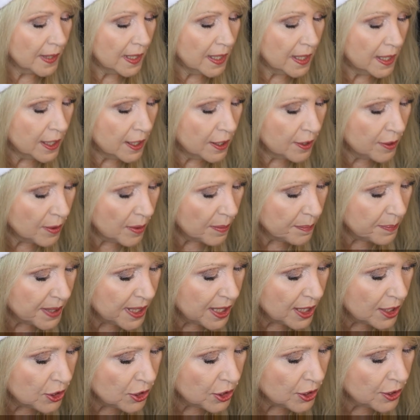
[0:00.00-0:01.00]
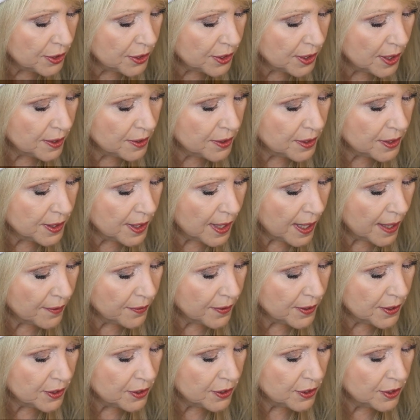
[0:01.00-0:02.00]
in Peach Sunset.
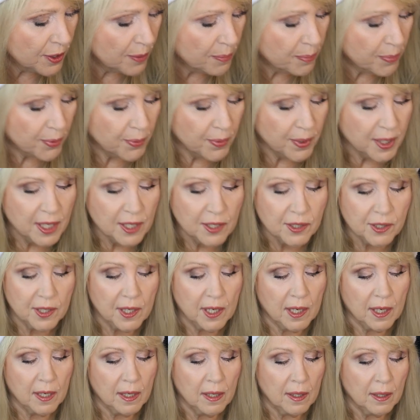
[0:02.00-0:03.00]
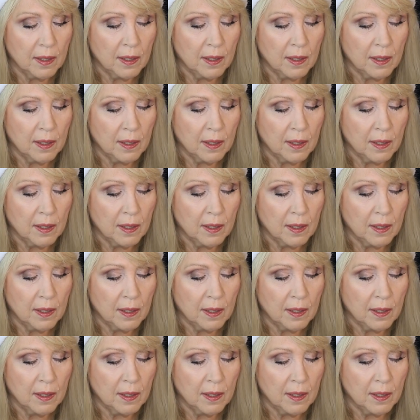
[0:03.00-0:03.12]
This is the Breezy